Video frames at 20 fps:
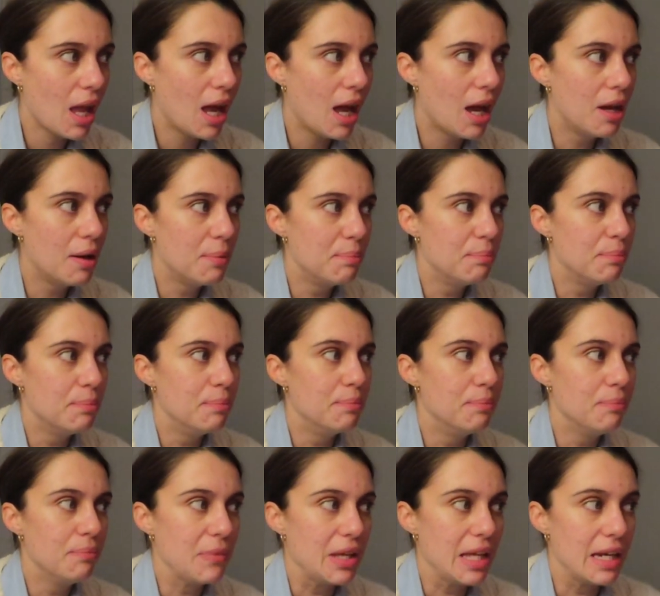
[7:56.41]

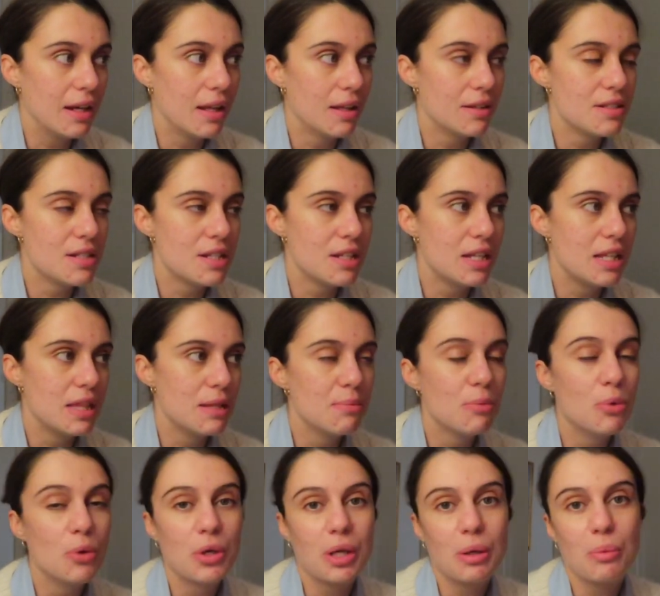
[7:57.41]
Um, in London in the
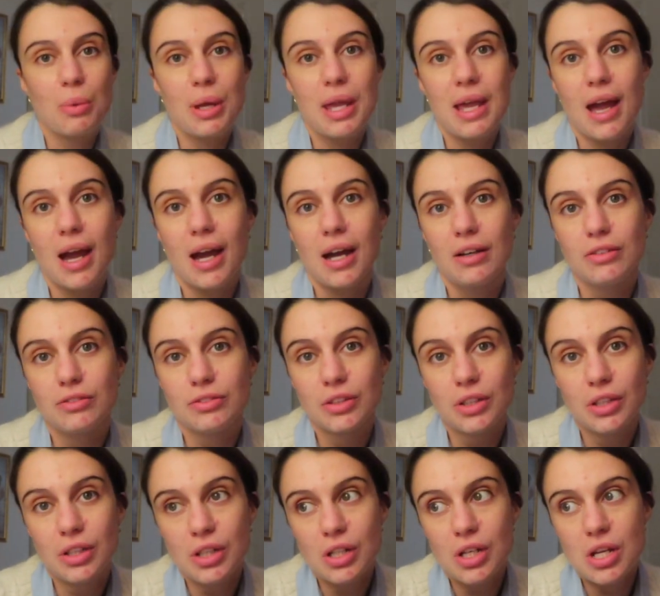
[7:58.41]
morning we have
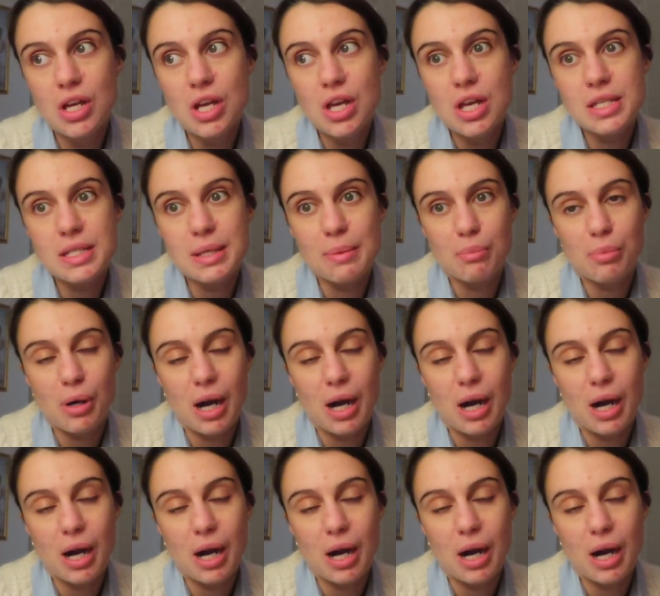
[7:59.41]
some